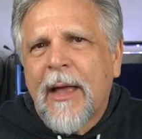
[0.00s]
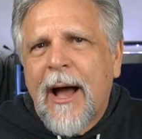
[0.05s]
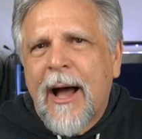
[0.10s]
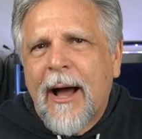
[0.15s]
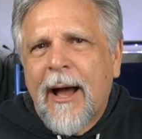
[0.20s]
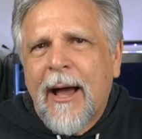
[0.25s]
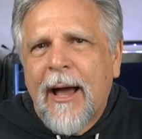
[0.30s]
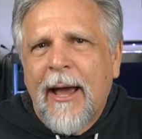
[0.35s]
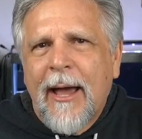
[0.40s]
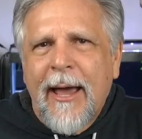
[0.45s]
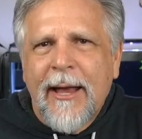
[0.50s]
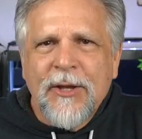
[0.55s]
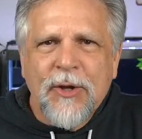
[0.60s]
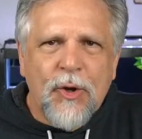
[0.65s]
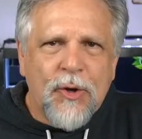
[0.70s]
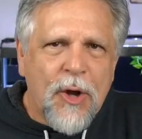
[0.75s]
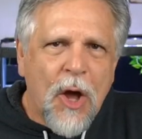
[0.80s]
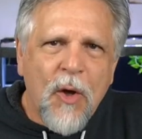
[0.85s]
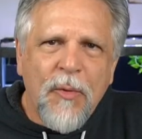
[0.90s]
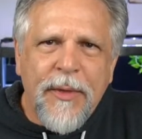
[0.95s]
uh, and you
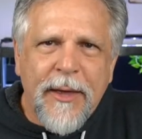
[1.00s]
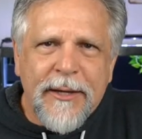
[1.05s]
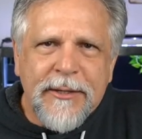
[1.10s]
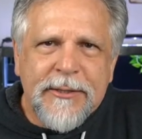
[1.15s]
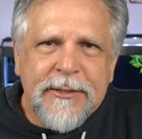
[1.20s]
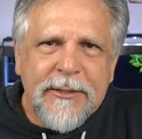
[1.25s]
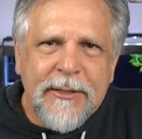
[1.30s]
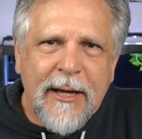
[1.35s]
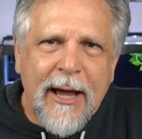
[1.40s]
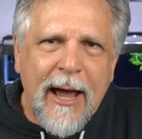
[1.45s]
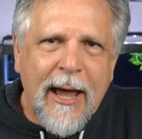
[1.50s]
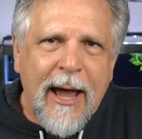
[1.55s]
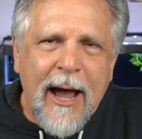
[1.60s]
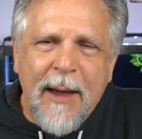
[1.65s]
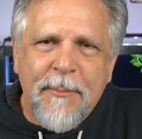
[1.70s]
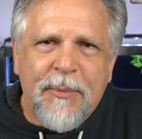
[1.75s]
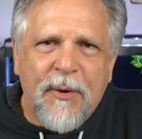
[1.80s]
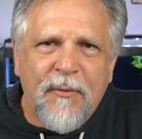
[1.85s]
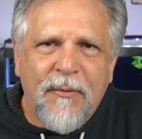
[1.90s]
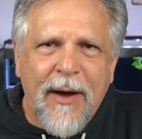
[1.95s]
know this, I, I
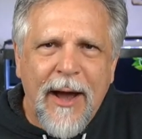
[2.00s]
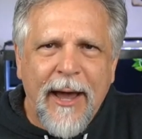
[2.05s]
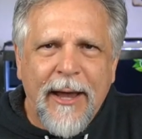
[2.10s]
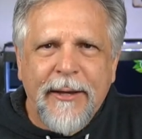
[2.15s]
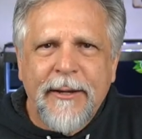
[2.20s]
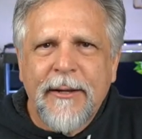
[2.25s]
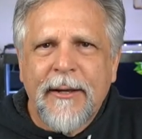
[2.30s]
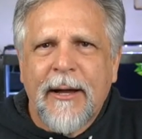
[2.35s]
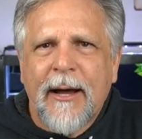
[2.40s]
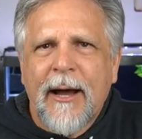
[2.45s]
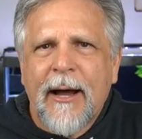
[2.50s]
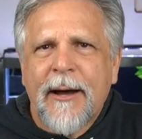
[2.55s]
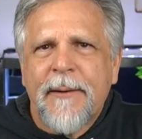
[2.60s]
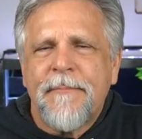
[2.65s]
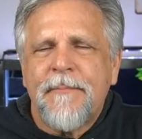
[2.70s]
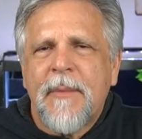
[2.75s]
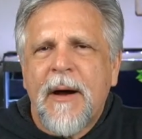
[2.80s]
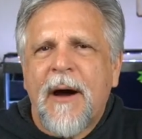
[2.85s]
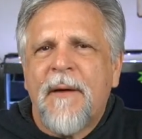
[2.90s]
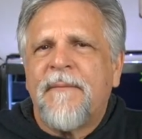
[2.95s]
provide uh,
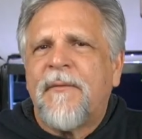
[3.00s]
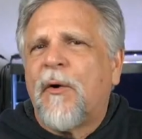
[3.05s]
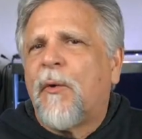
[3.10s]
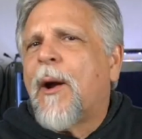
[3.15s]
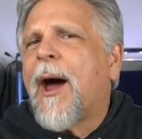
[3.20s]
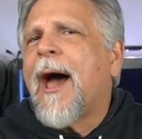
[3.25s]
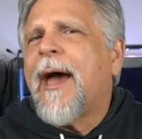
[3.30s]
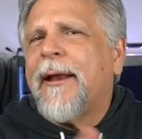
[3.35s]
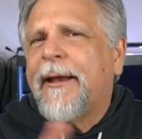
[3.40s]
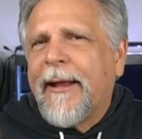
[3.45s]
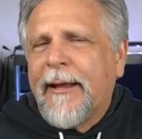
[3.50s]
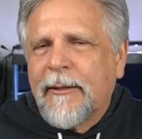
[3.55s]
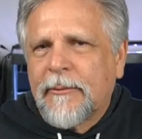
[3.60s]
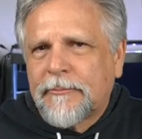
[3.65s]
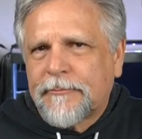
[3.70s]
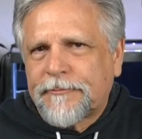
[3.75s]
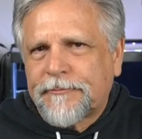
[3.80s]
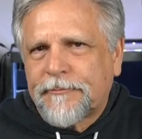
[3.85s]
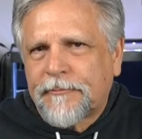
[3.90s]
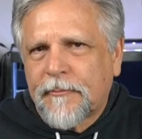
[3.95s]
a variety.
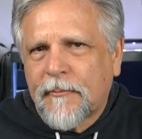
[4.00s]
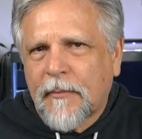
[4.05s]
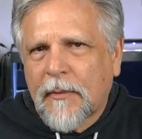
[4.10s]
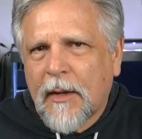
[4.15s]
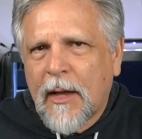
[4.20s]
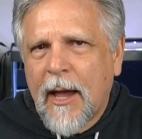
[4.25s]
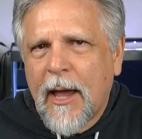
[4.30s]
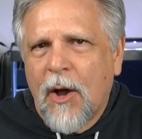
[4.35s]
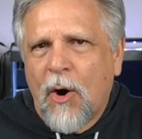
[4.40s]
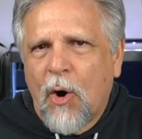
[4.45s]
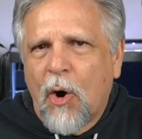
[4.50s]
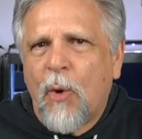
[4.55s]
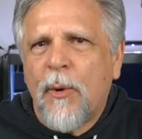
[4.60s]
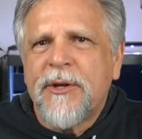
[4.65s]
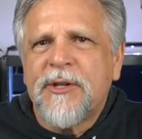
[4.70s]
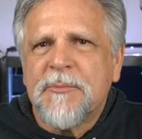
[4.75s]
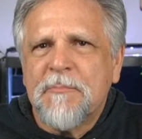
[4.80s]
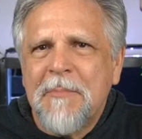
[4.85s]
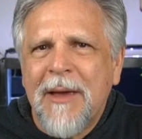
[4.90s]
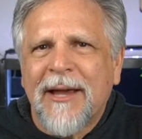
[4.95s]
I
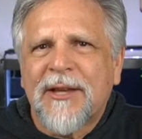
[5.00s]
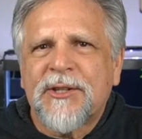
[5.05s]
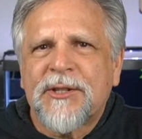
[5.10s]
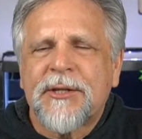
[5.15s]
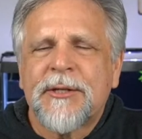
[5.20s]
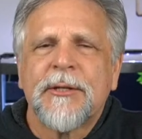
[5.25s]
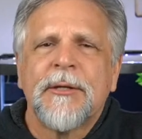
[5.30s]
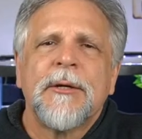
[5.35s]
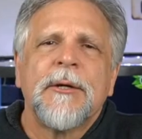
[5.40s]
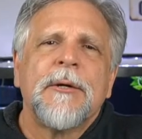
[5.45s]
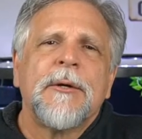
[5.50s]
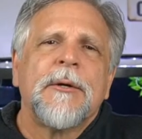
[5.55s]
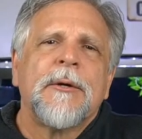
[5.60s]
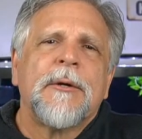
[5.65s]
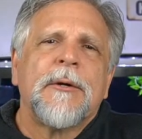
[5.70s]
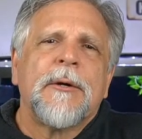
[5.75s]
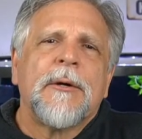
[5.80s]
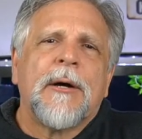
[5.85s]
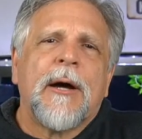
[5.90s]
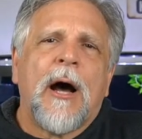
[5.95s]
always mix.
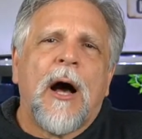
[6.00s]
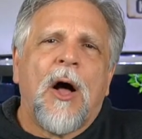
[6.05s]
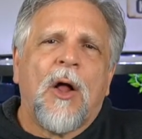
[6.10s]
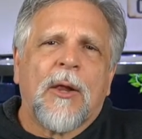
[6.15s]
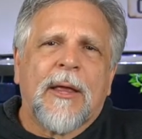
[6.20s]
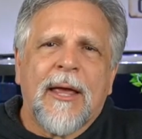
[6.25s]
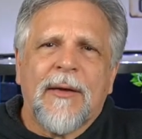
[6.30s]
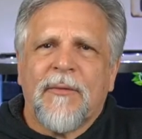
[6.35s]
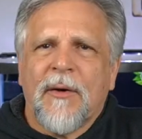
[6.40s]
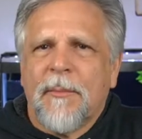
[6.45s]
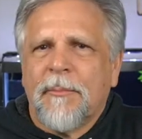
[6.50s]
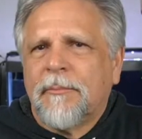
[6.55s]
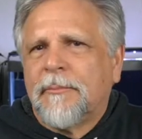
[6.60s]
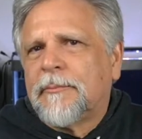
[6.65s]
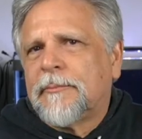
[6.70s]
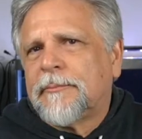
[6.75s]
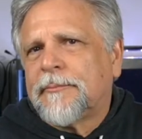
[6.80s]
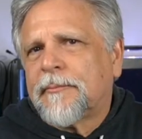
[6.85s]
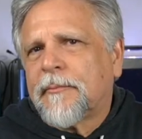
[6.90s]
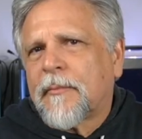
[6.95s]
I'll give them
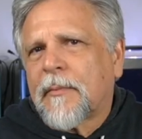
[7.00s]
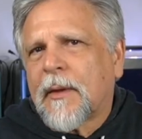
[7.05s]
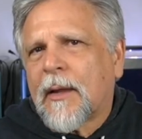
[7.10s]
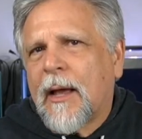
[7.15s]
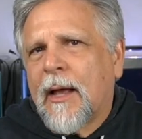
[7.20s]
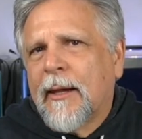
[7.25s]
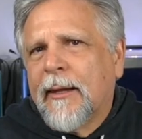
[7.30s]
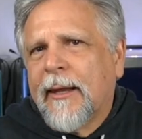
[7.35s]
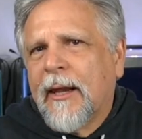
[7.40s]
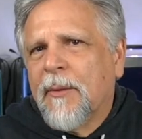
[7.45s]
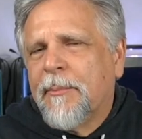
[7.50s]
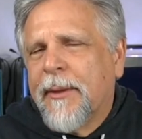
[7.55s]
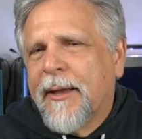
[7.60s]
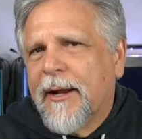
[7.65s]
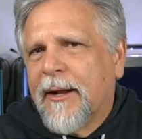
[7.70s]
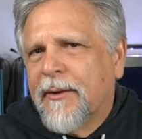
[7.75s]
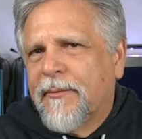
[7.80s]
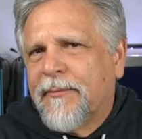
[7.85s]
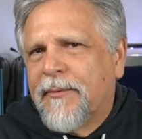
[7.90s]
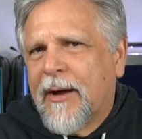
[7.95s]
a little bit
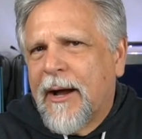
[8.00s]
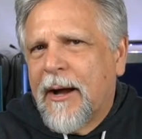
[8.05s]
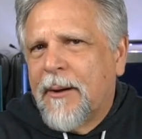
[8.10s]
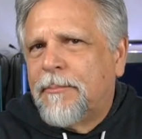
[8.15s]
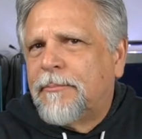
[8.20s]
of, uh,